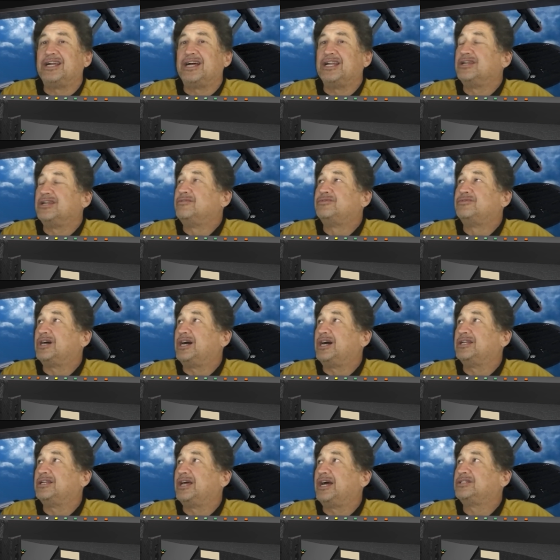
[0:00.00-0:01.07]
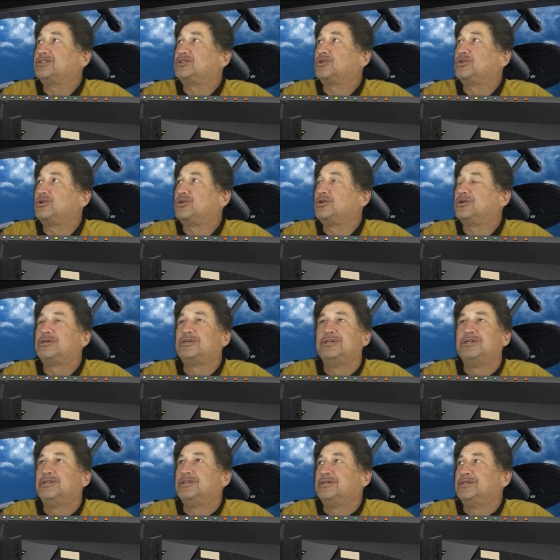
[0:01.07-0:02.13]
I liked her.
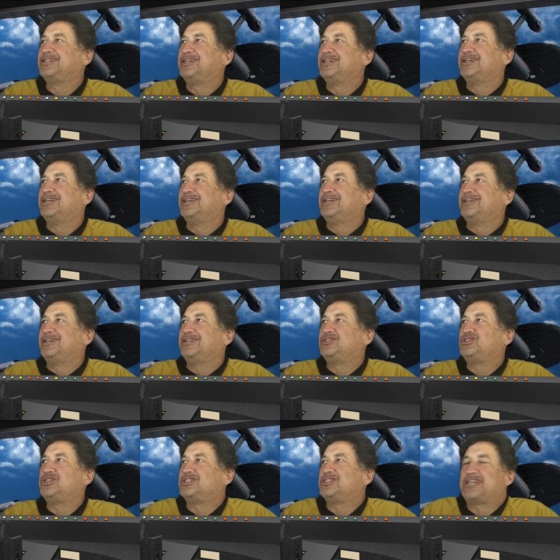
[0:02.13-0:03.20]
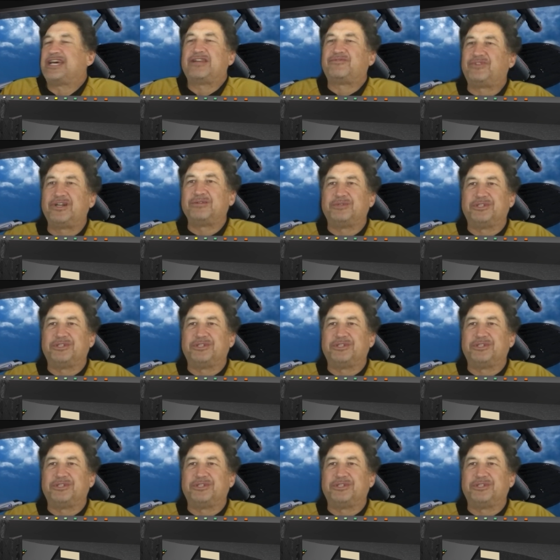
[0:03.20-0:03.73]
She just had fun